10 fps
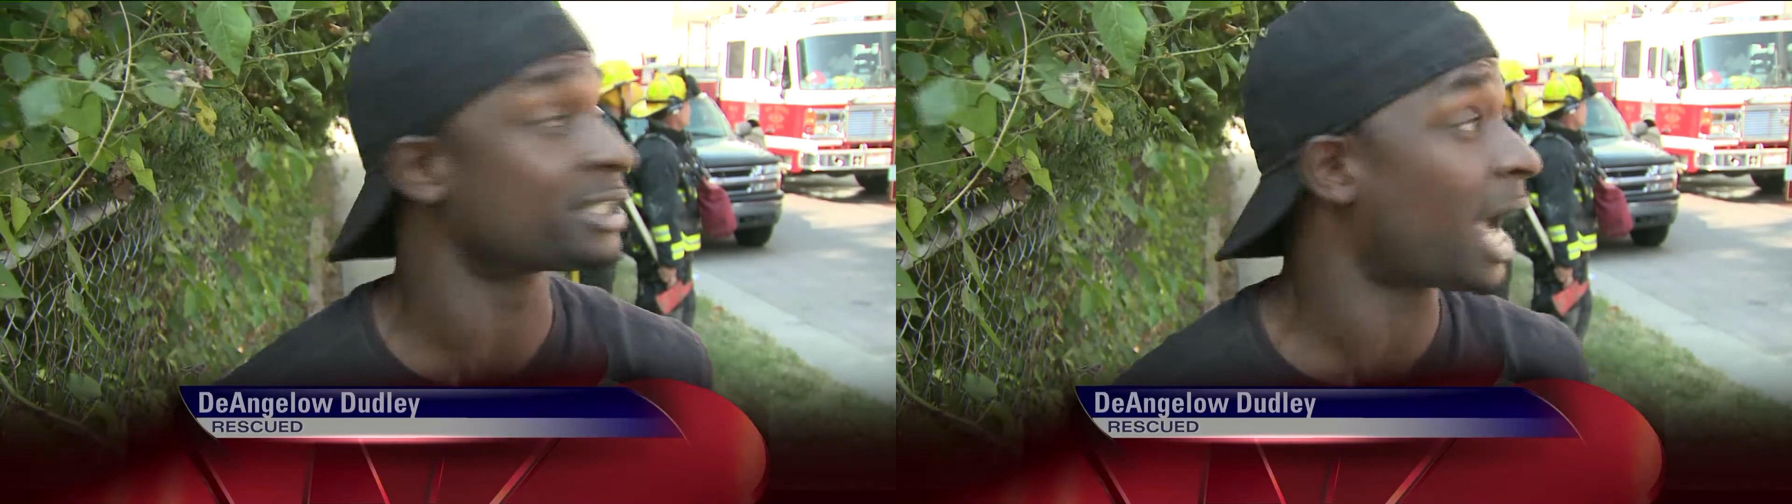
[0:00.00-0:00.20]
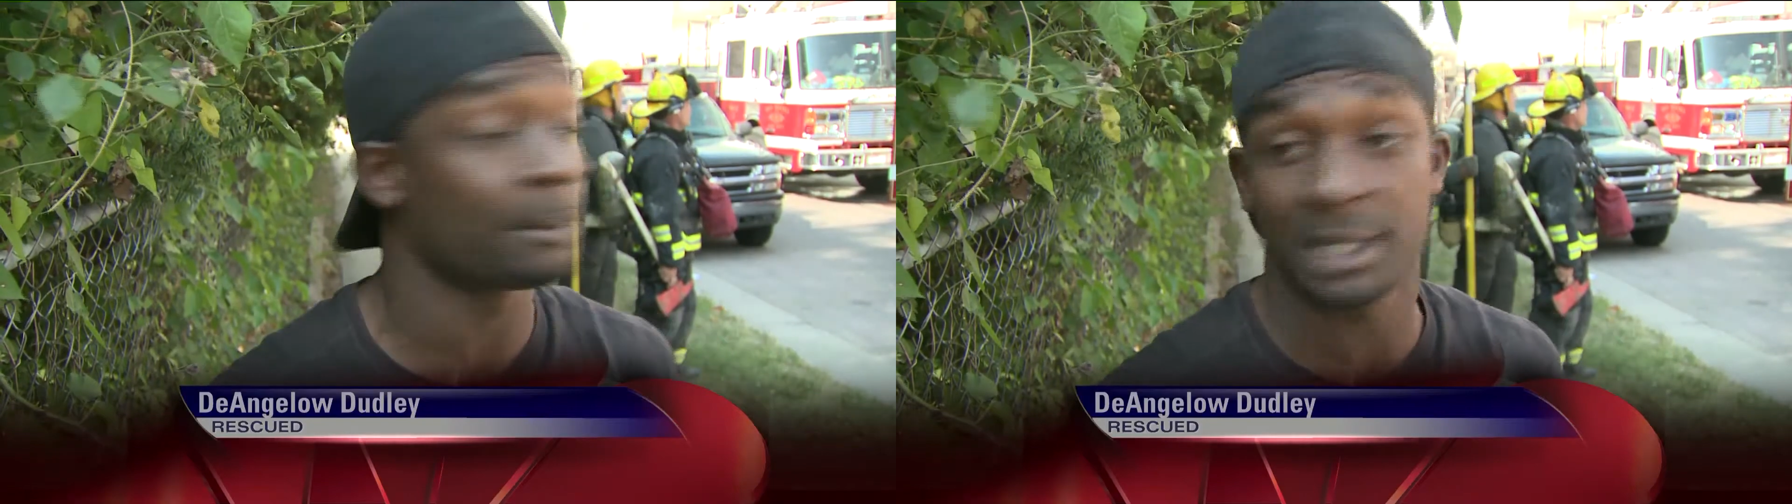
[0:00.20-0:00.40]

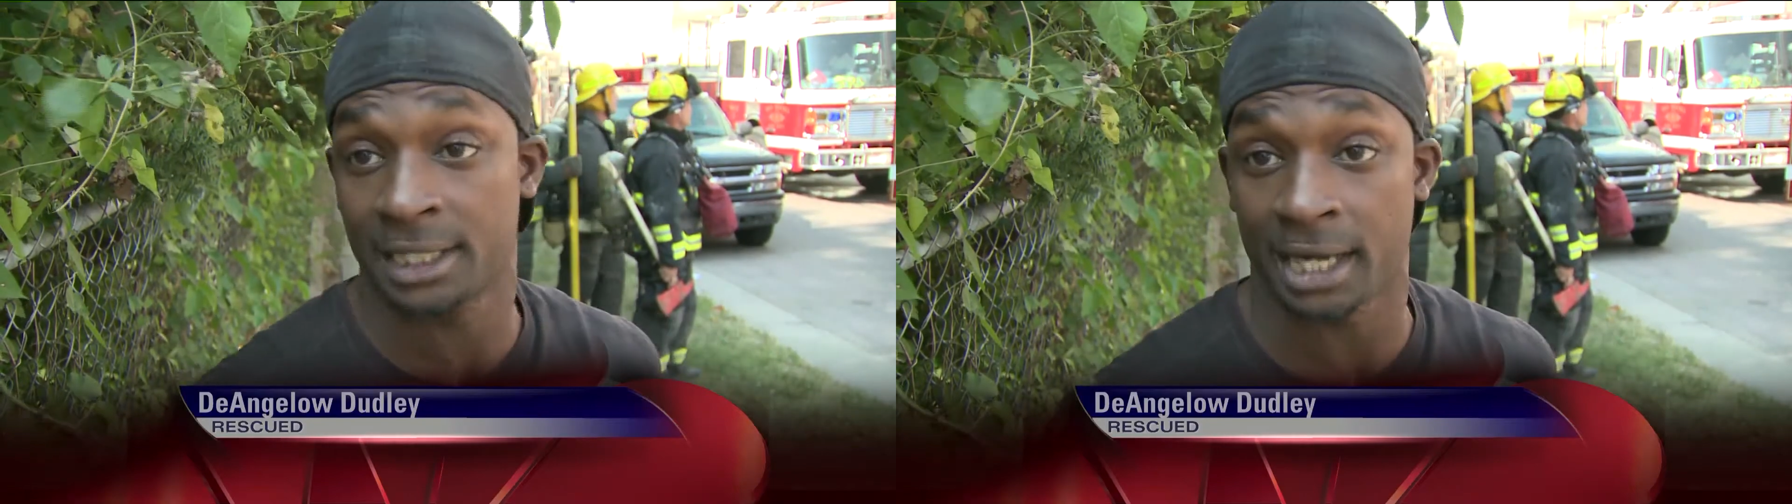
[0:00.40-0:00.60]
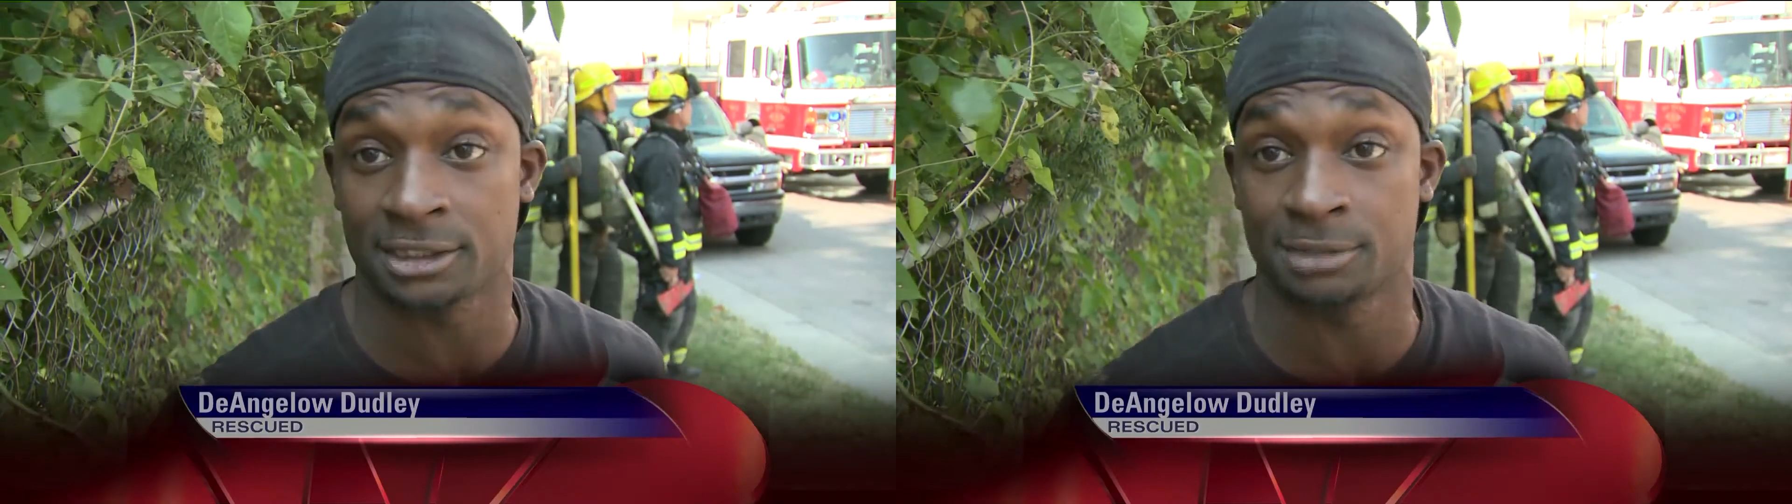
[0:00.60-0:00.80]
how I'm gonna get
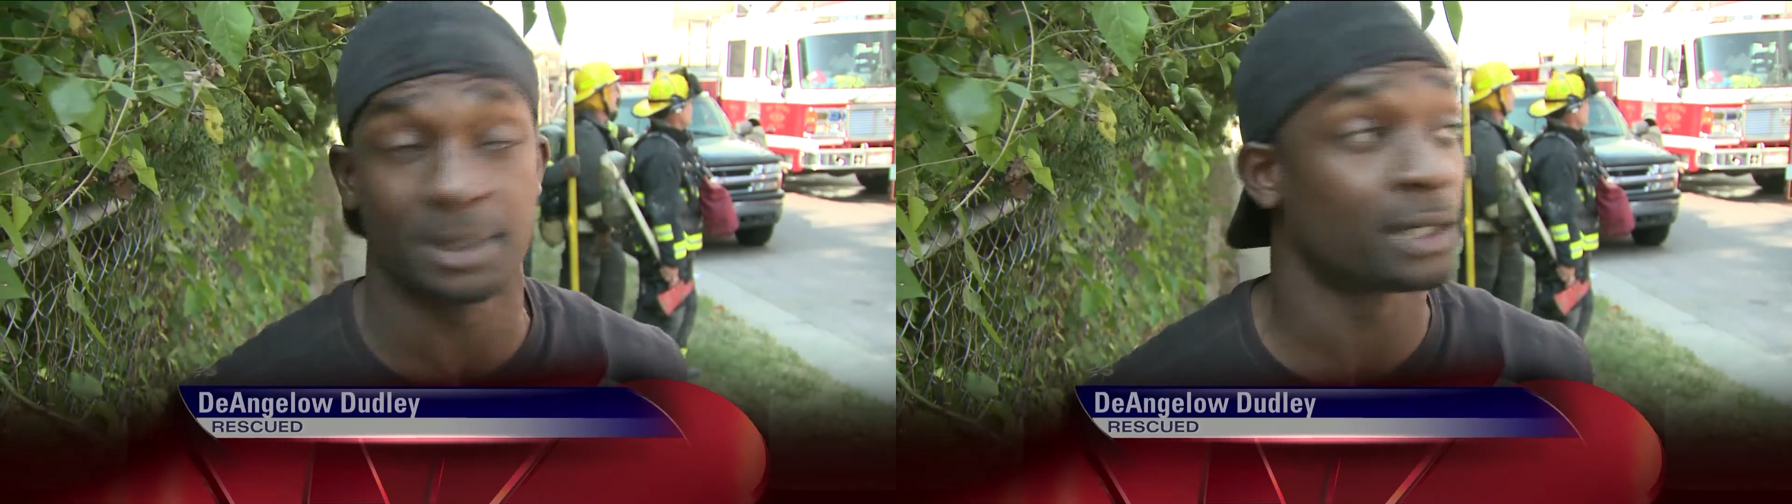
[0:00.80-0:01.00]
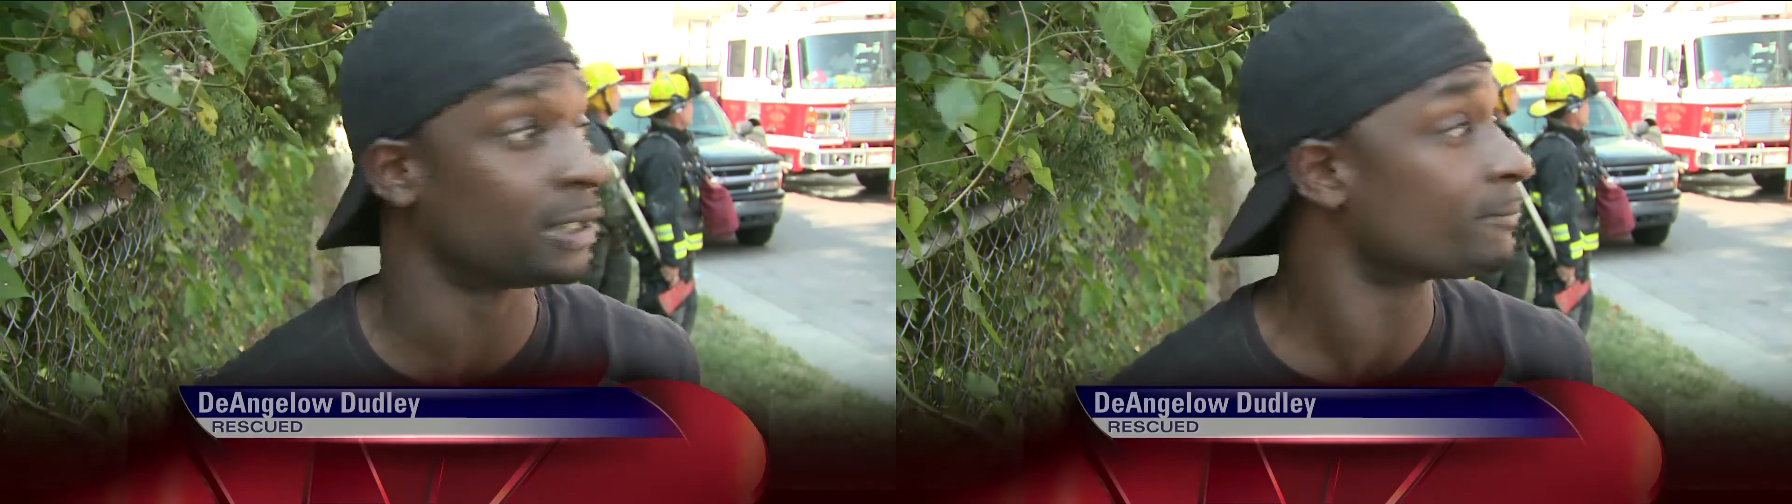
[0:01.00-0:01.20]
out of this
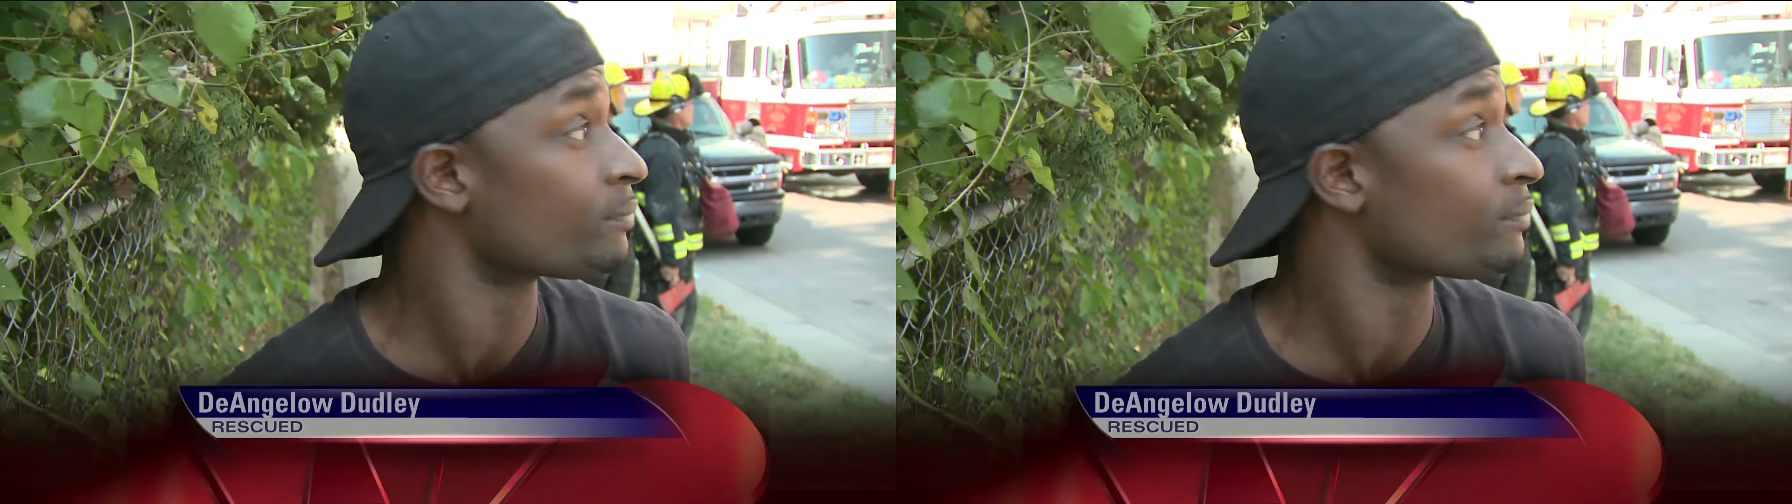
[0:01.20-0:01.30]
building.